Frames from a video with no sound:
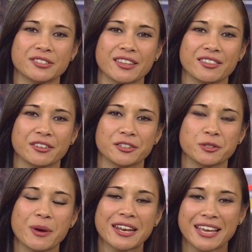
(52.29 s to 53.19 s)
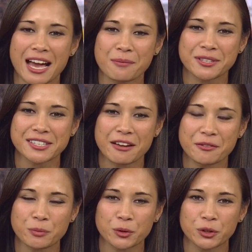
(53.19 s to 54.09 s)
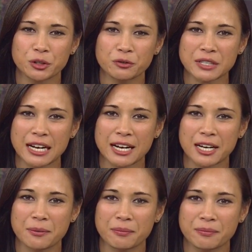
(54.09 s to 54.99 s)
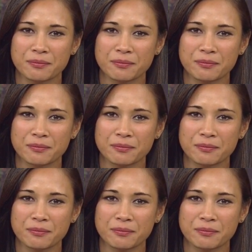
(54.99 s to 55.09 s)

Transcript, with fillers: said that their spending habits have improved. Um, all right.